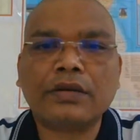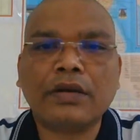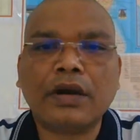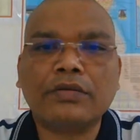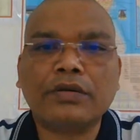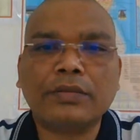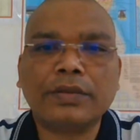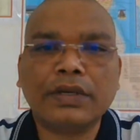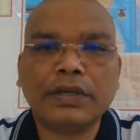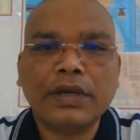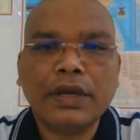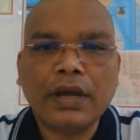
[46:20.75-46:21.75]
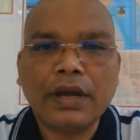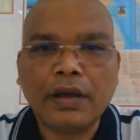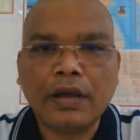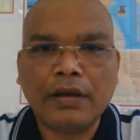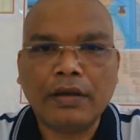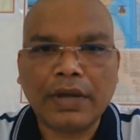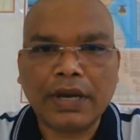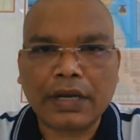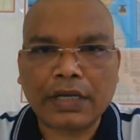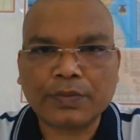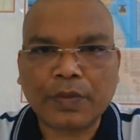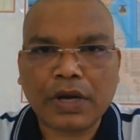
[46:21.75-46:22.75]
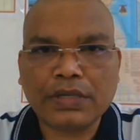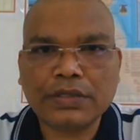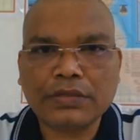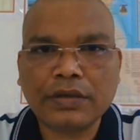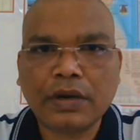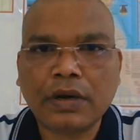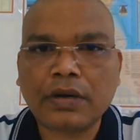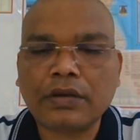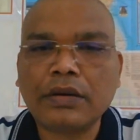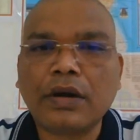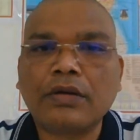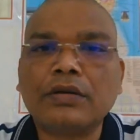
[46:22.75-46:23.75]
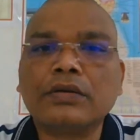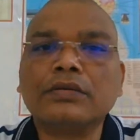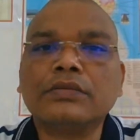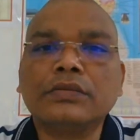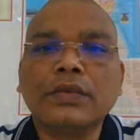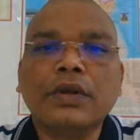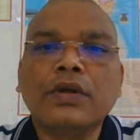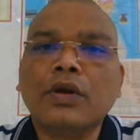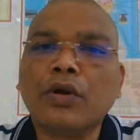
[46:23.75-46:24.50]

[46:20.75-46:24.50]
or you have to be very responsive, or you have to